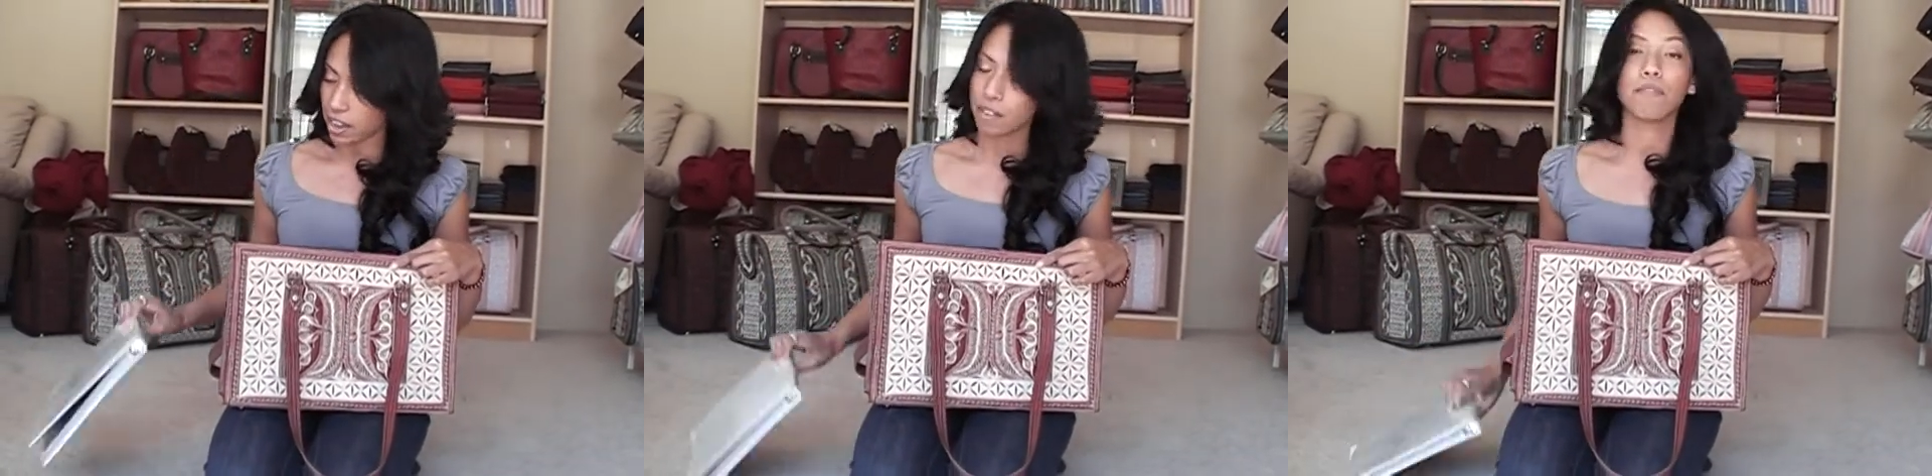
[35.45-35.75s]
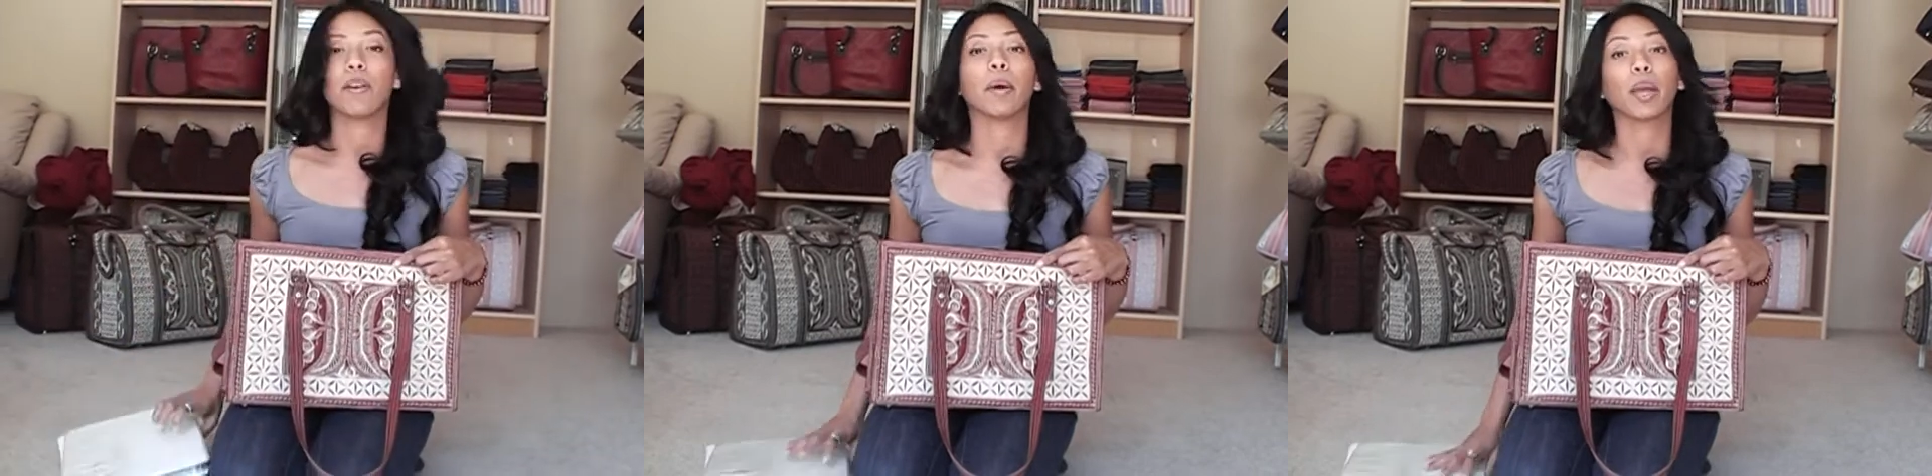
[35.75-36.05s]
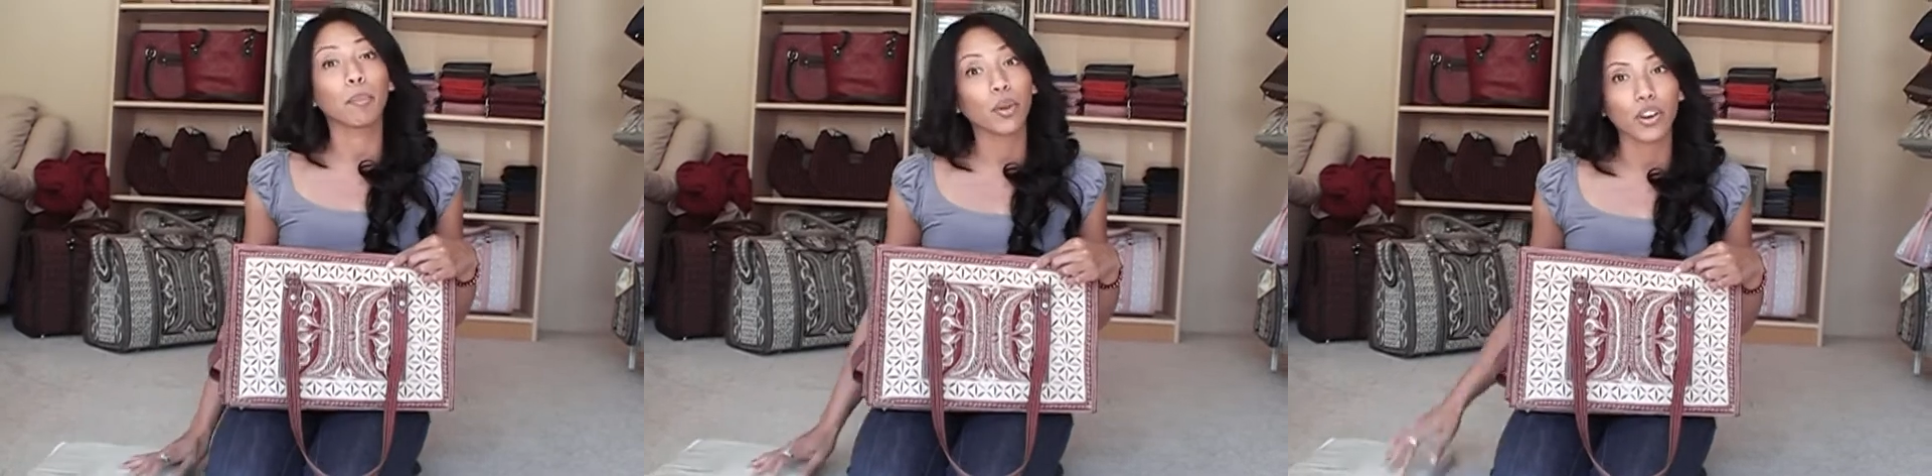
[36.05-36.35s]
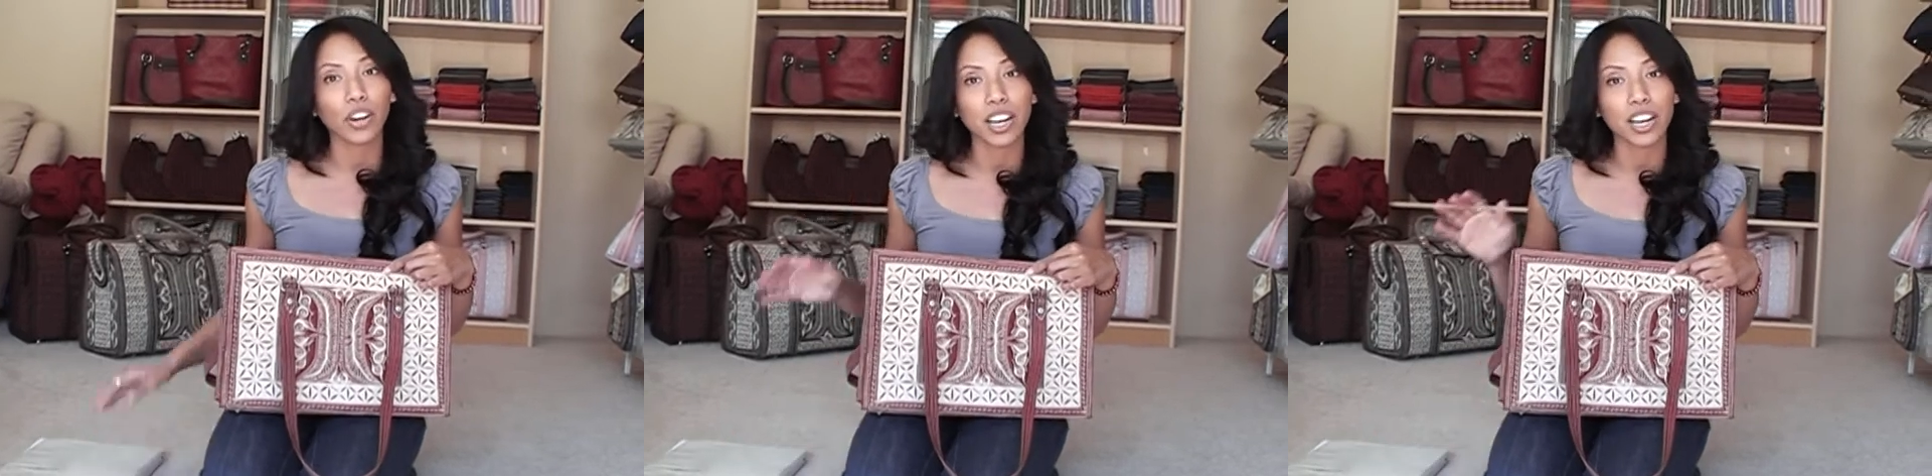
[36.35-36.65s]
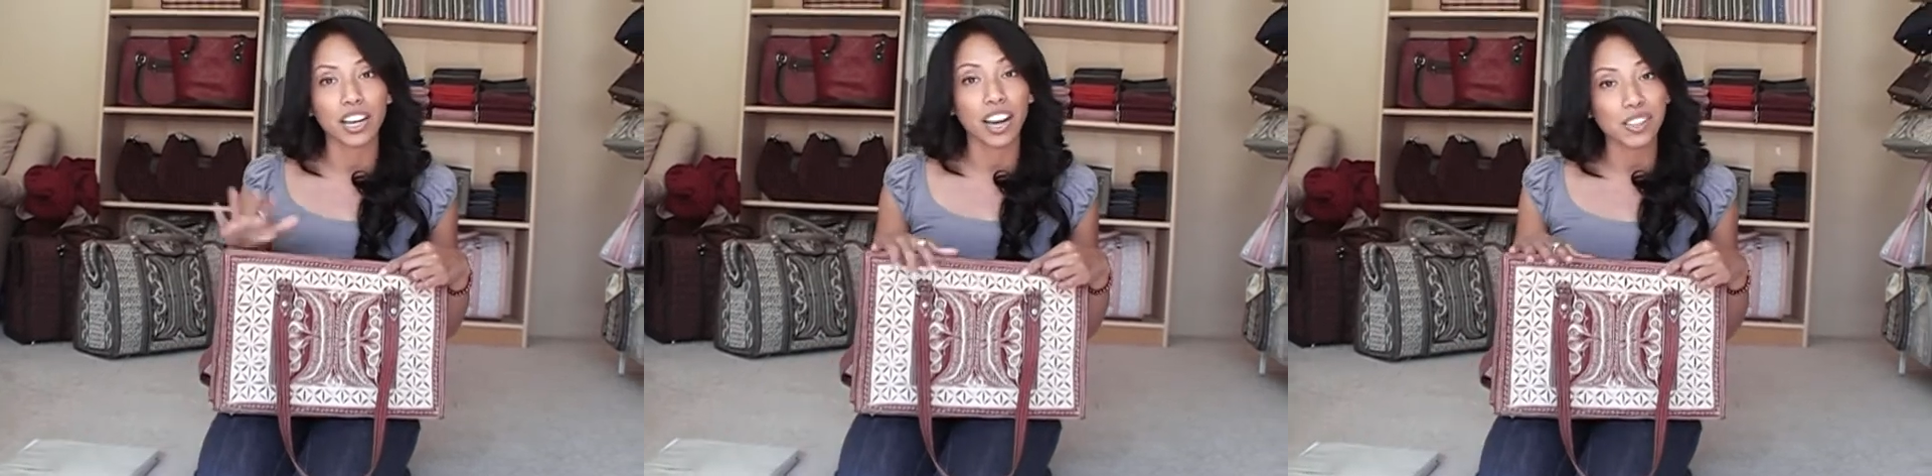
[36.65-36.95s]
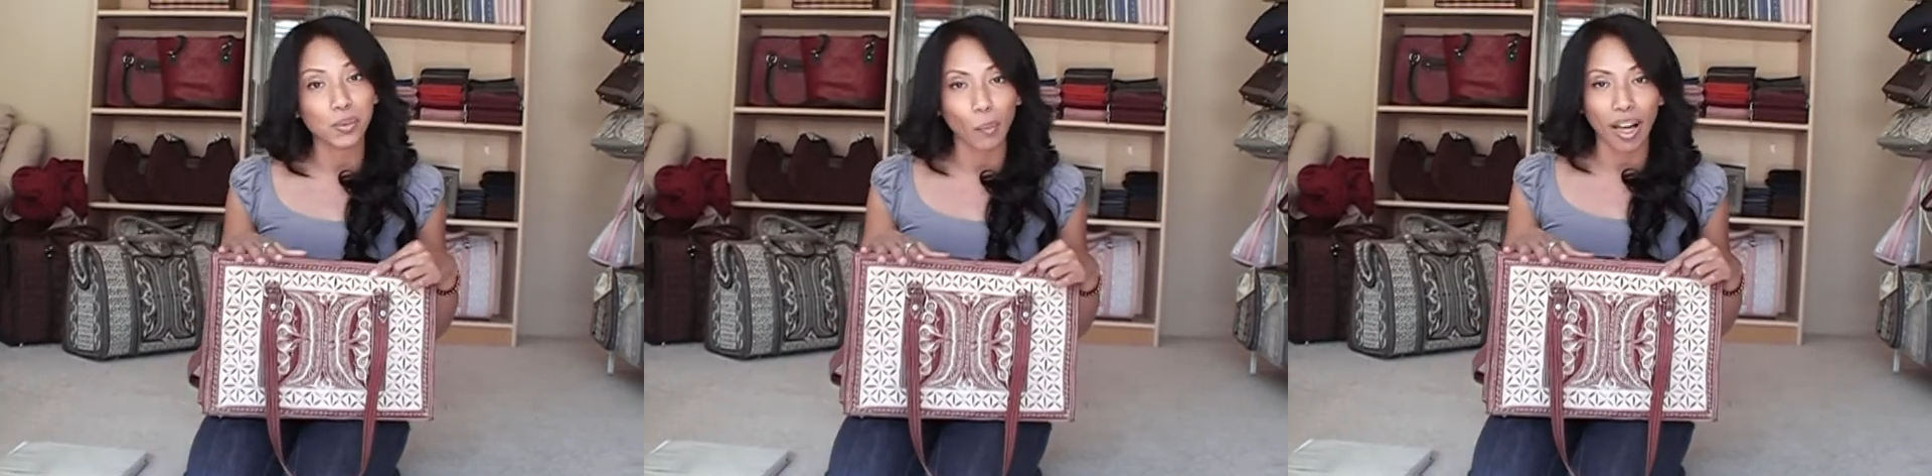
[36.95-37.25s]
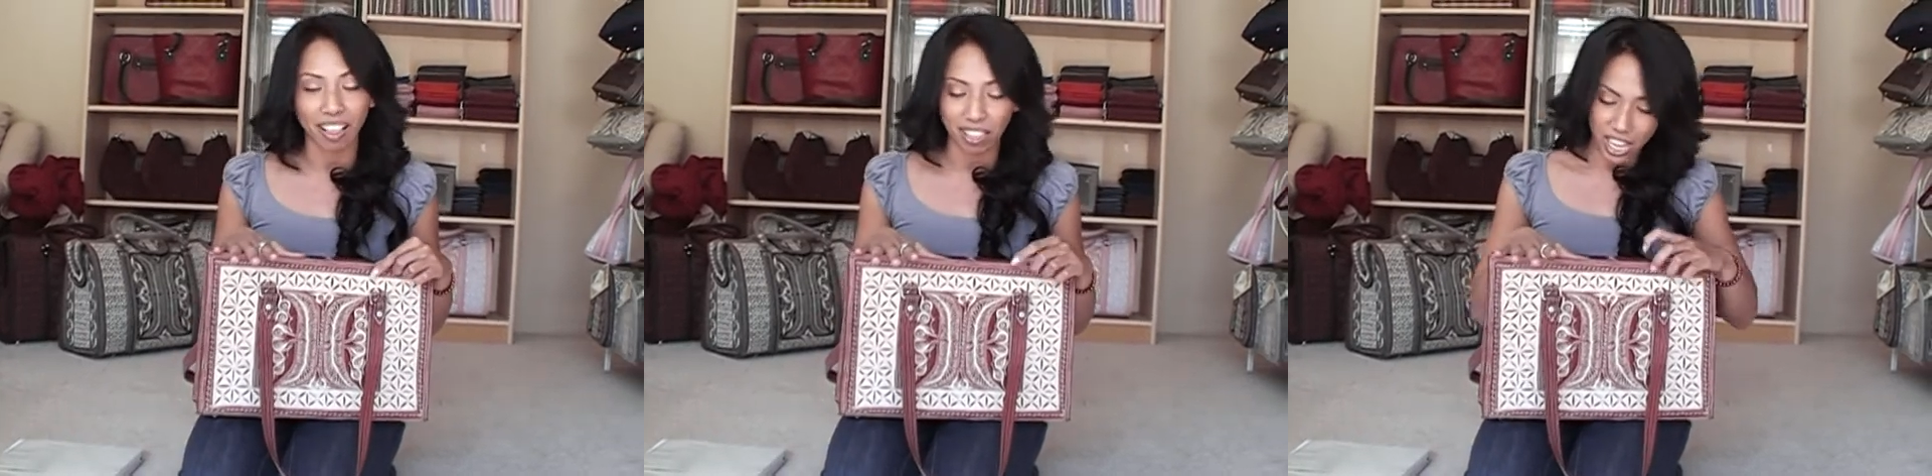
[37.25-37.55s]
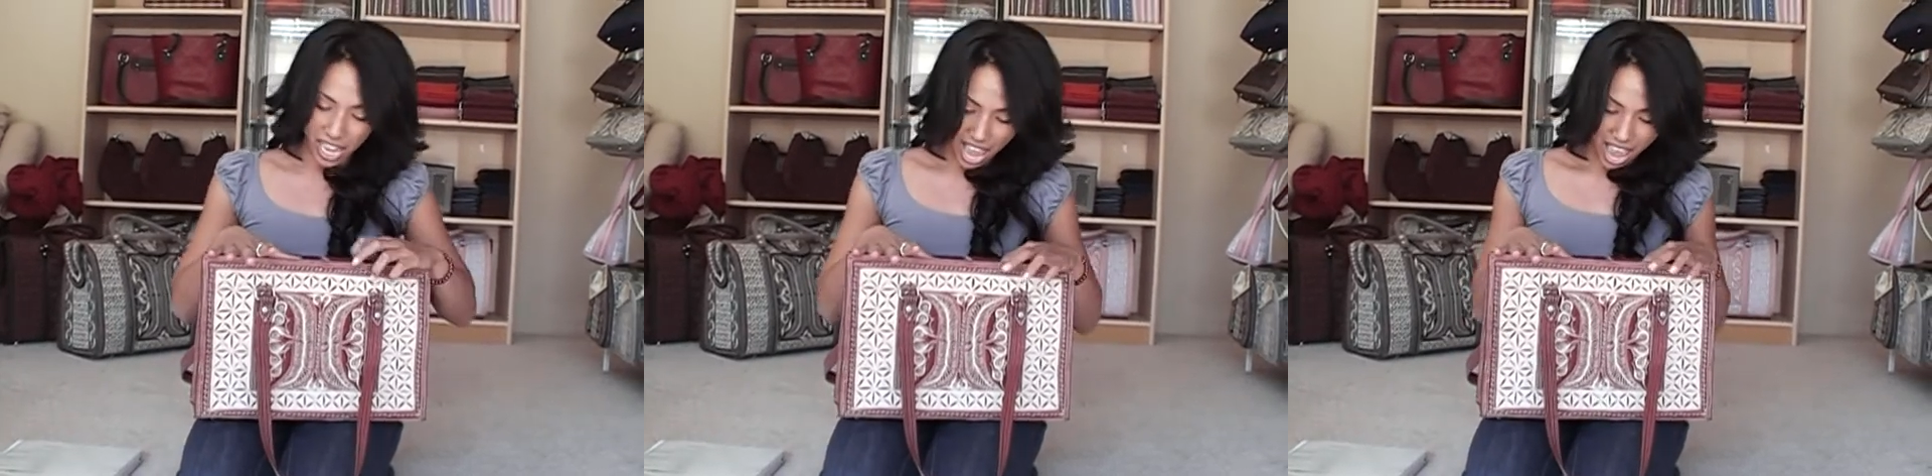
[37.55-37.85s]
fit my computer in here as well,